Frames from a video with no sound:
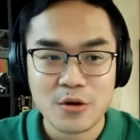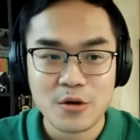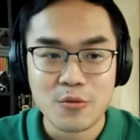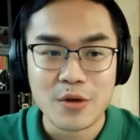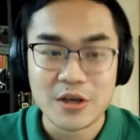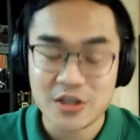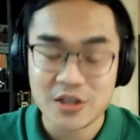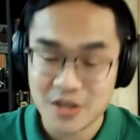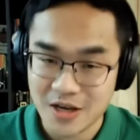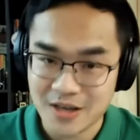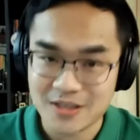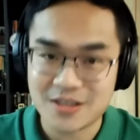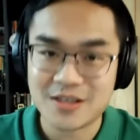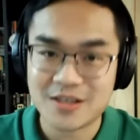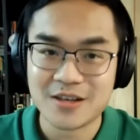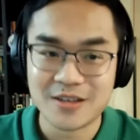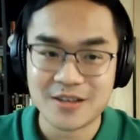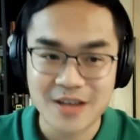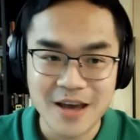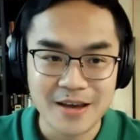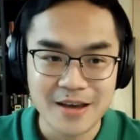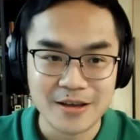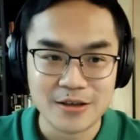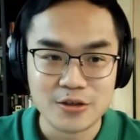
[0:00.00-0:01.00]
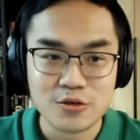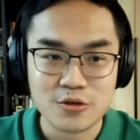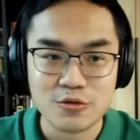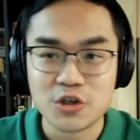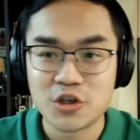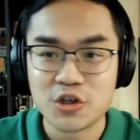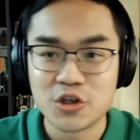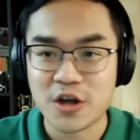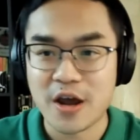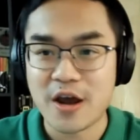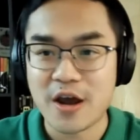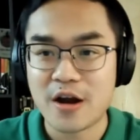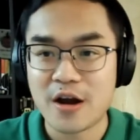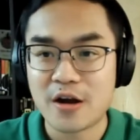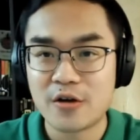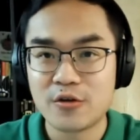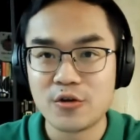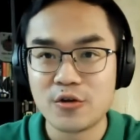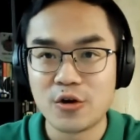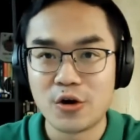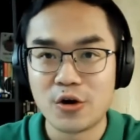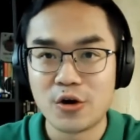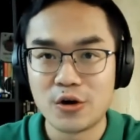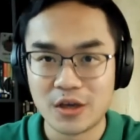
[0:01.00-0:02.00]
with us today to share
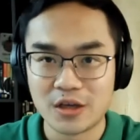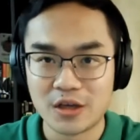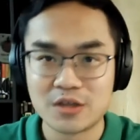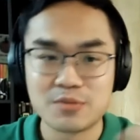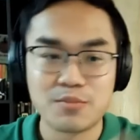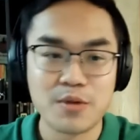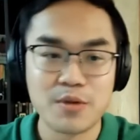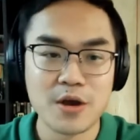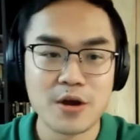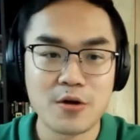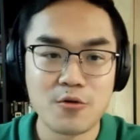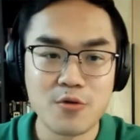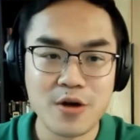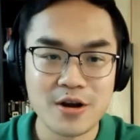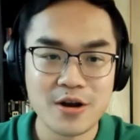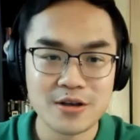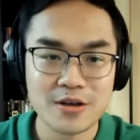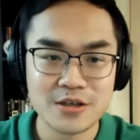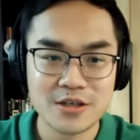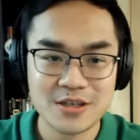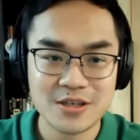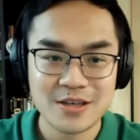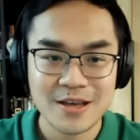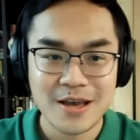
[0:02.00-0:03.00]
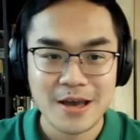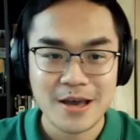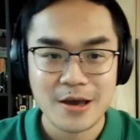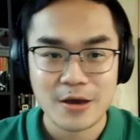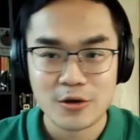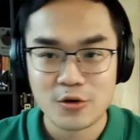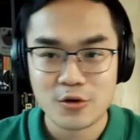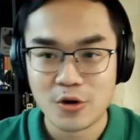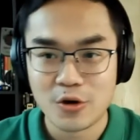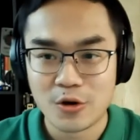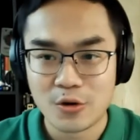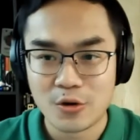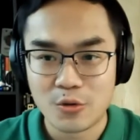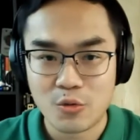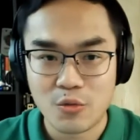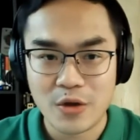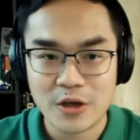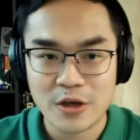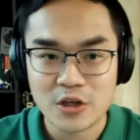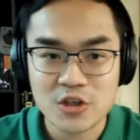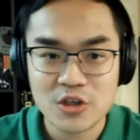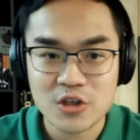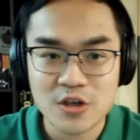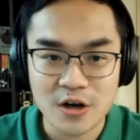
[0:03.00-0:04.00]
your experience, your
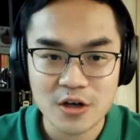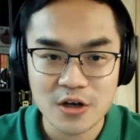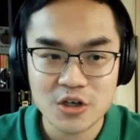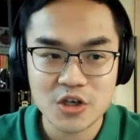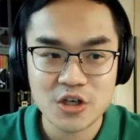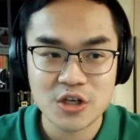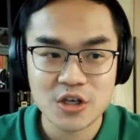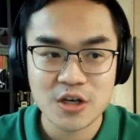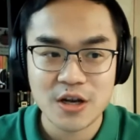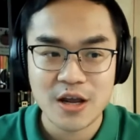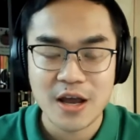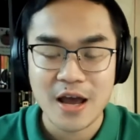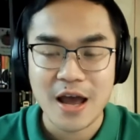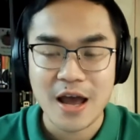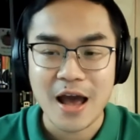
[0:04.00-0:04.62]
research,